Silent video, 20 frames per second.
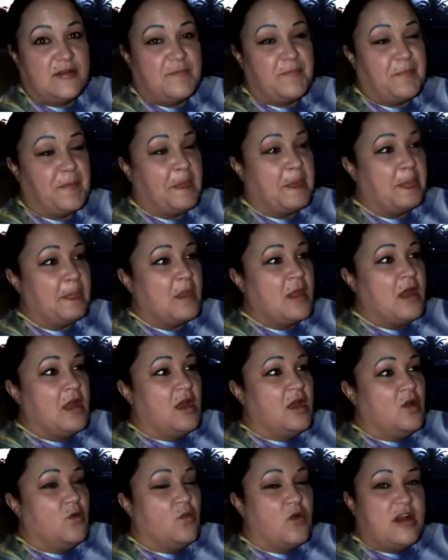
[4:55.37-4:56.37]
And
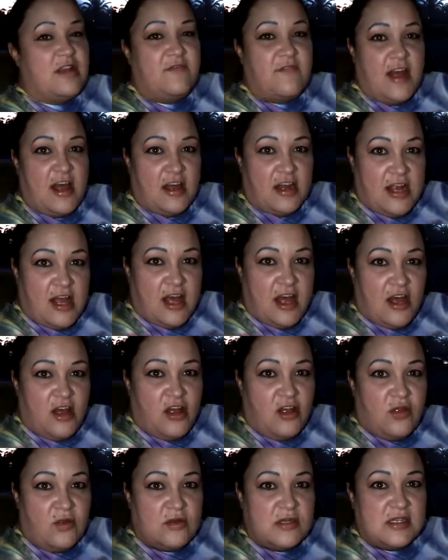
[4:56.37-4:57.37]
when he found
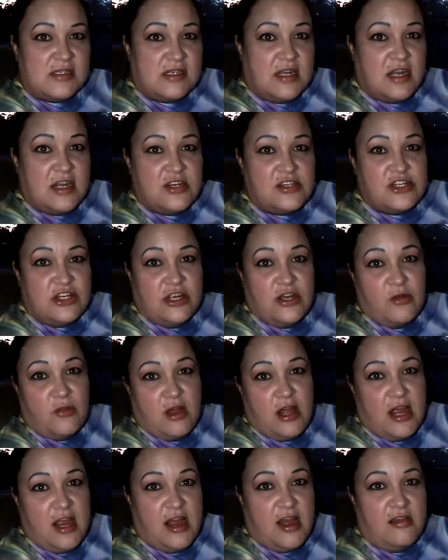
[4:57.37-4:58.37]
out, decides,
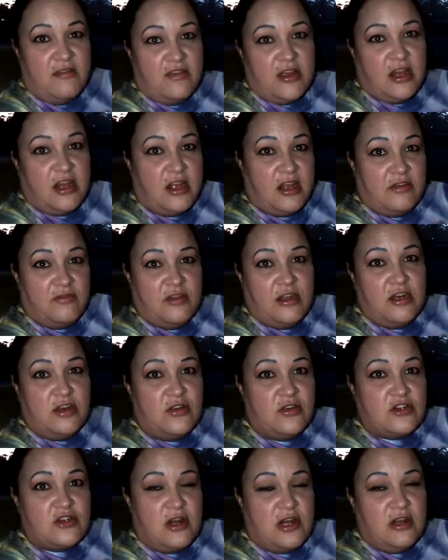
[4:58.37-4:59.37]
well, hey, I've got,
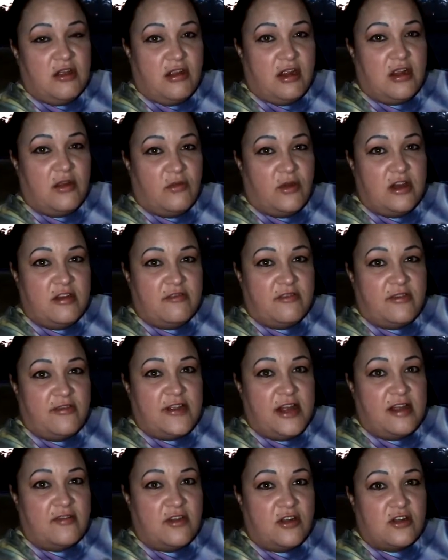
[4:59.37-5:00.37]
a trailer I can rent you for
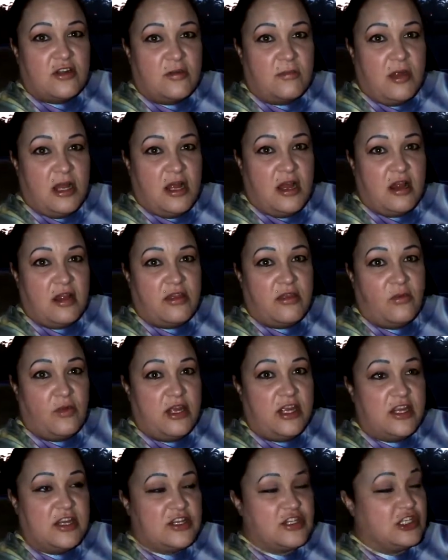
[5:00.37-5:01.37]
$500 a month,
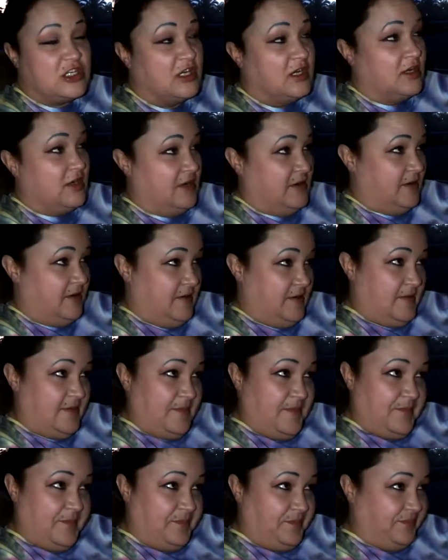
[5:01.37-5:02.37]
which
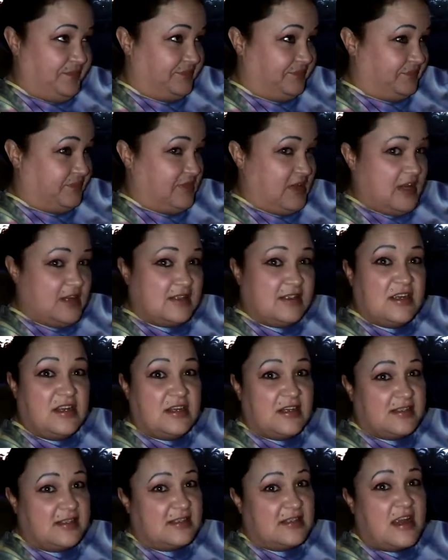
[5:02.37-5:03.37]
is
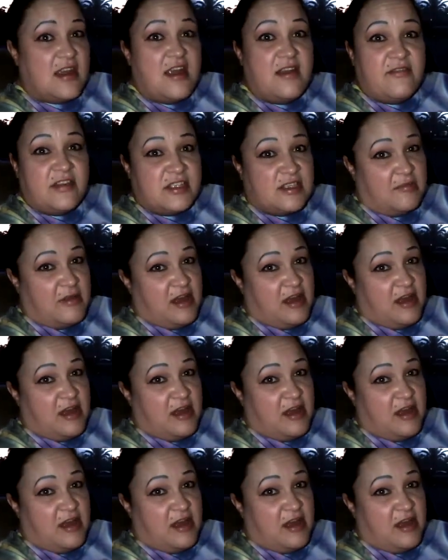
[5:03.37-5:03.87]
going to save us